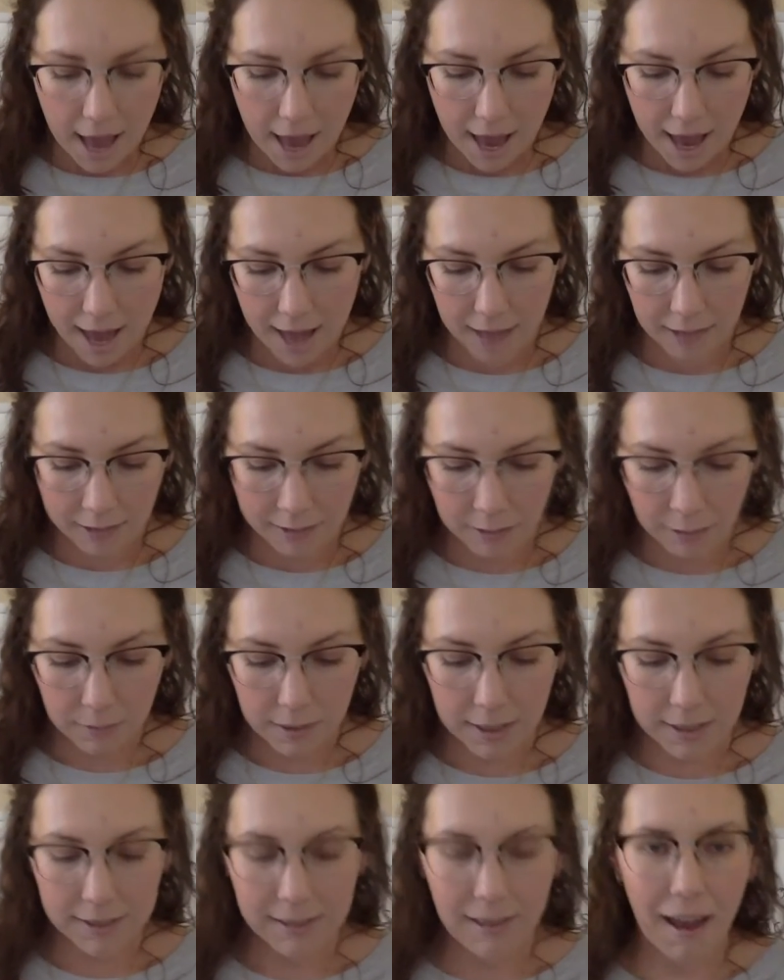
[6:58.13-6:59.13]
And so
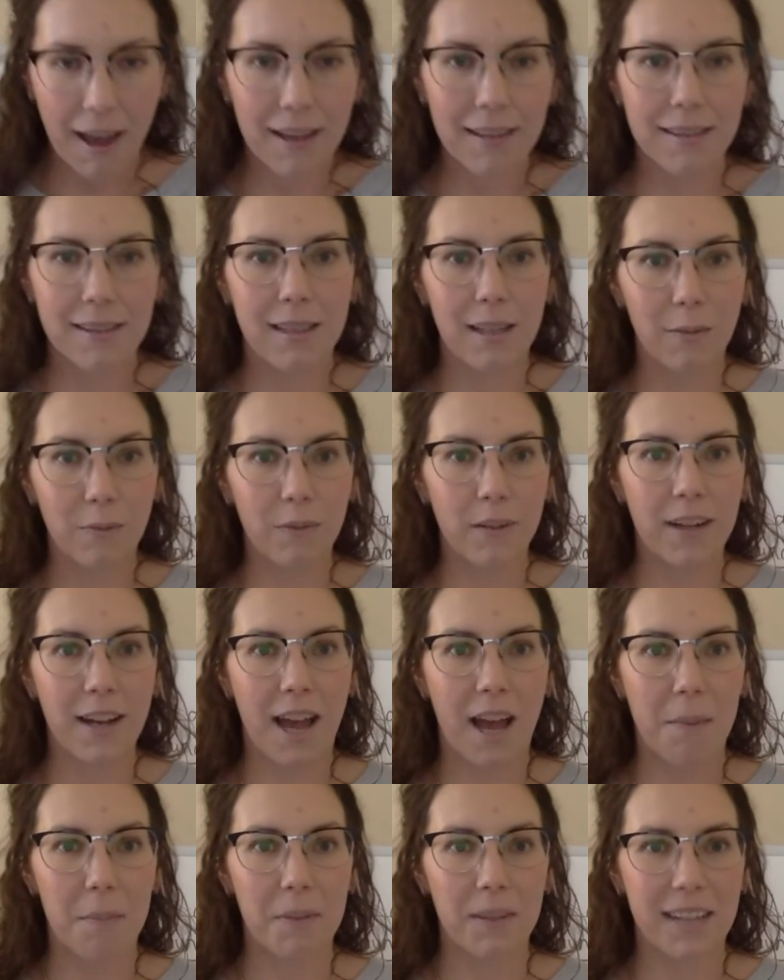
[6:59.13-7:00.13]
this has different
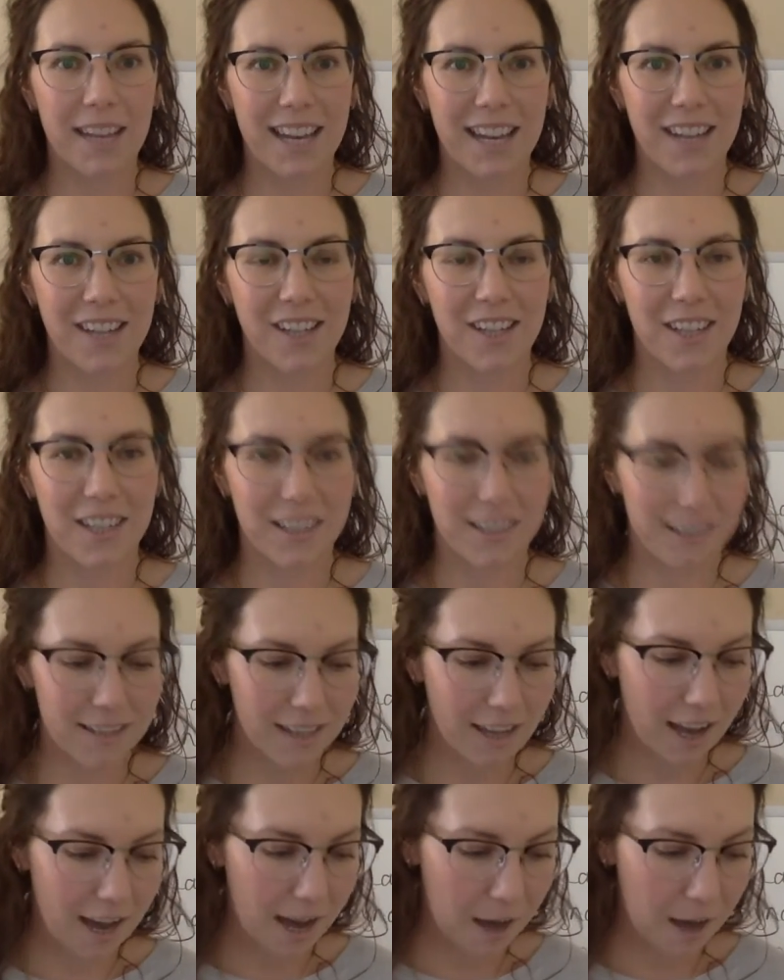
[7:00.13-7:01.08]
applications.